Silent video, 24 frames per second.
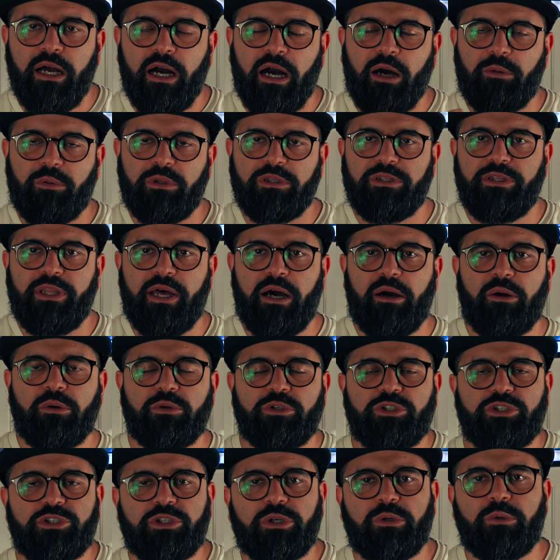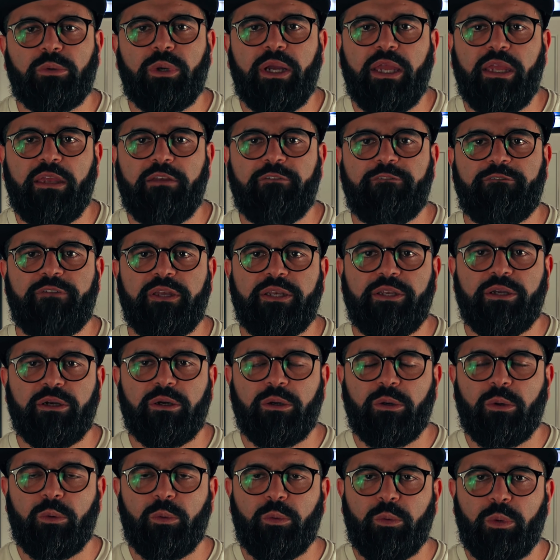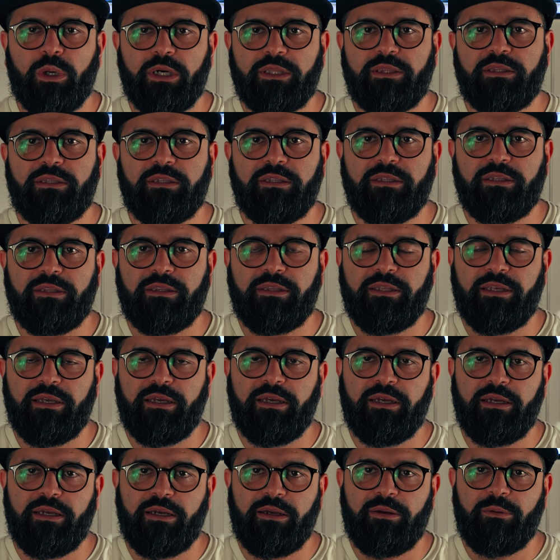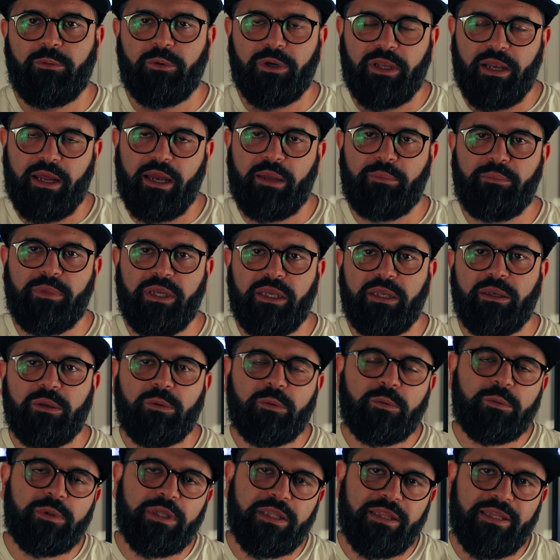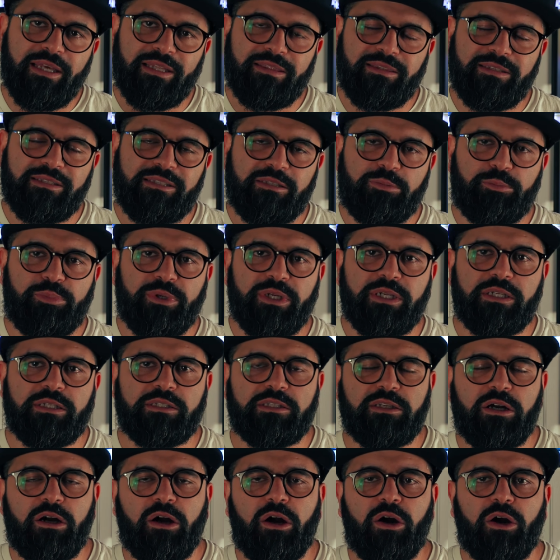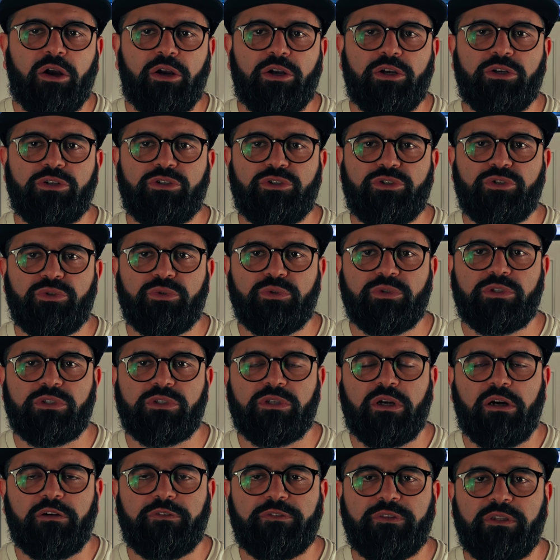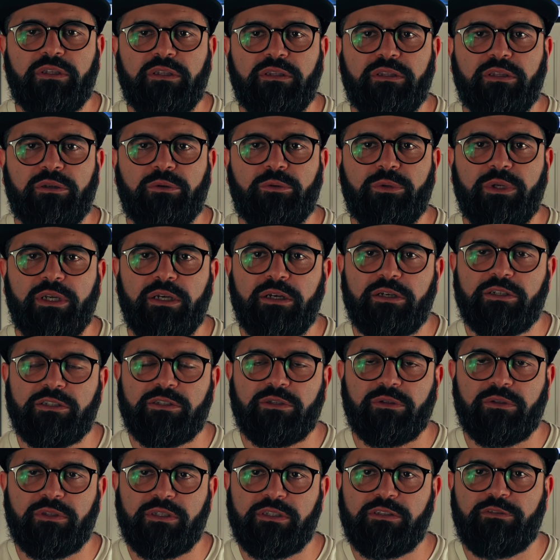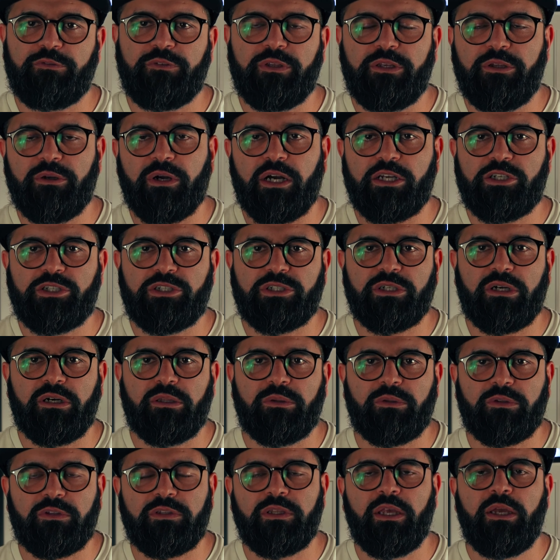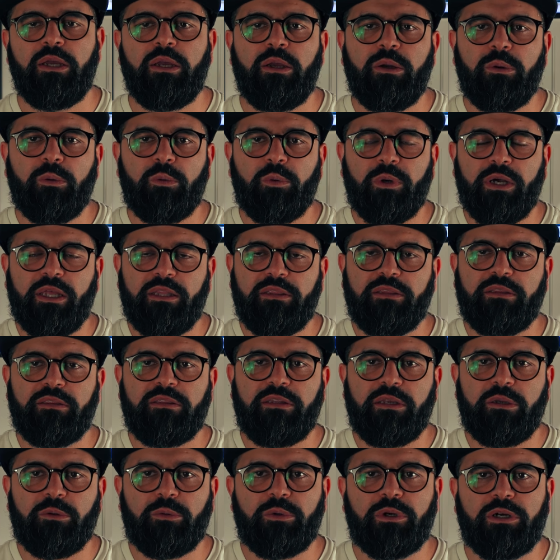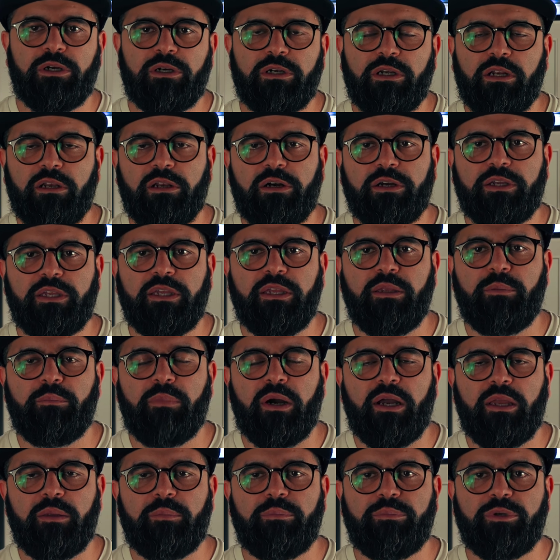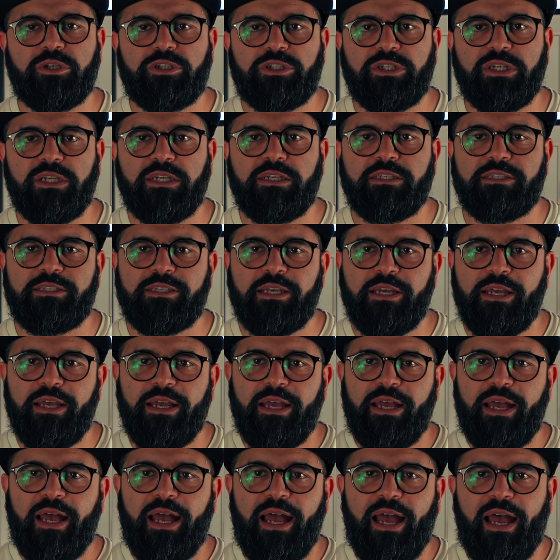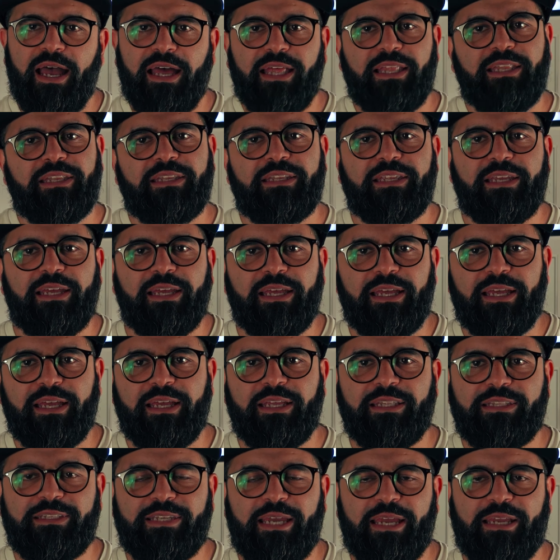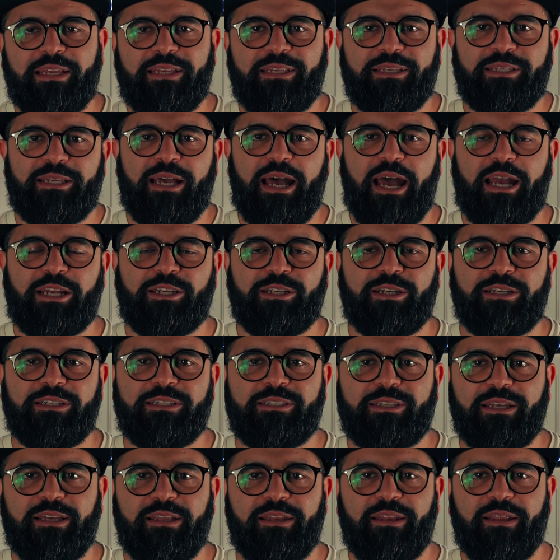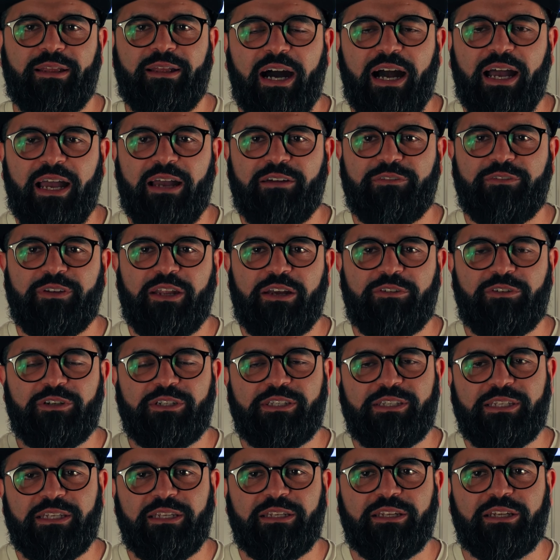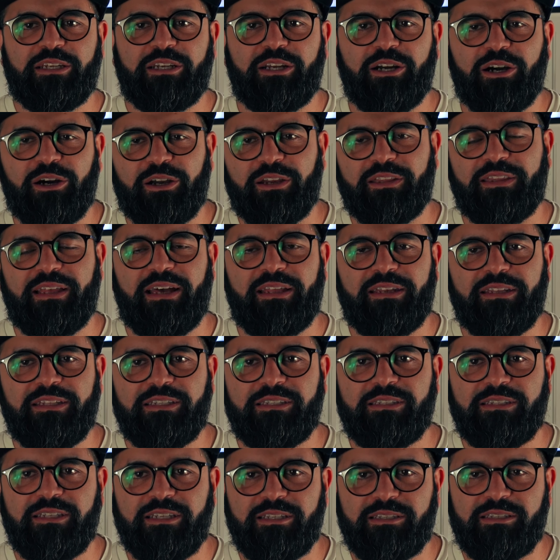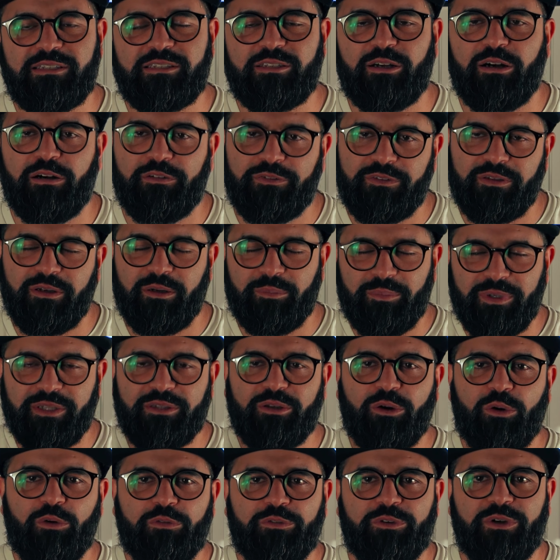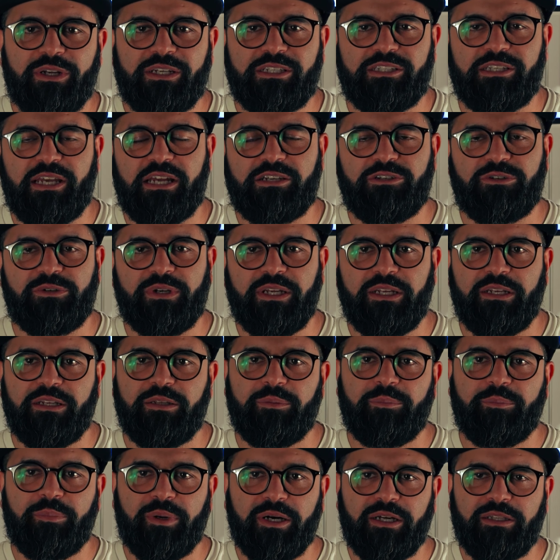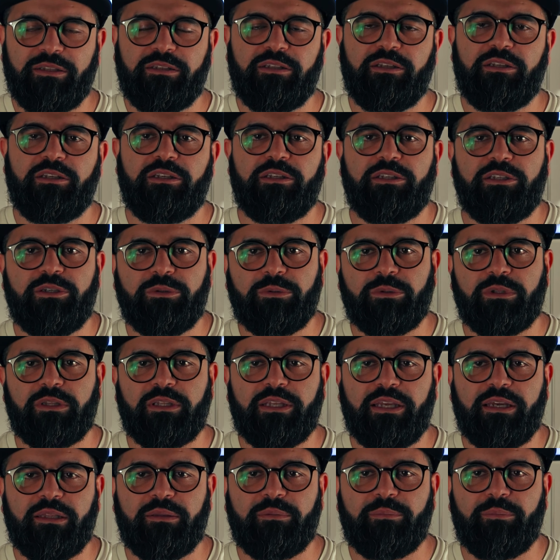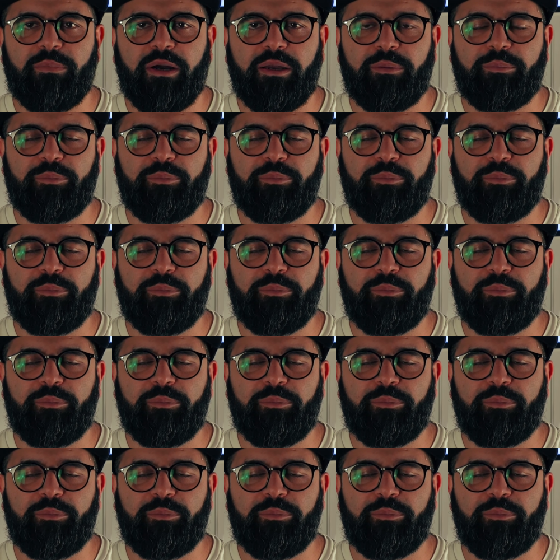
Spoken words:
I will now show a video what I mean with that the springs are too soft in the rear. So this video I shot when they were clocking my bushings, and the tech actually said, I have never seen a car that is this soft, a bit over exaggerated, but you will get my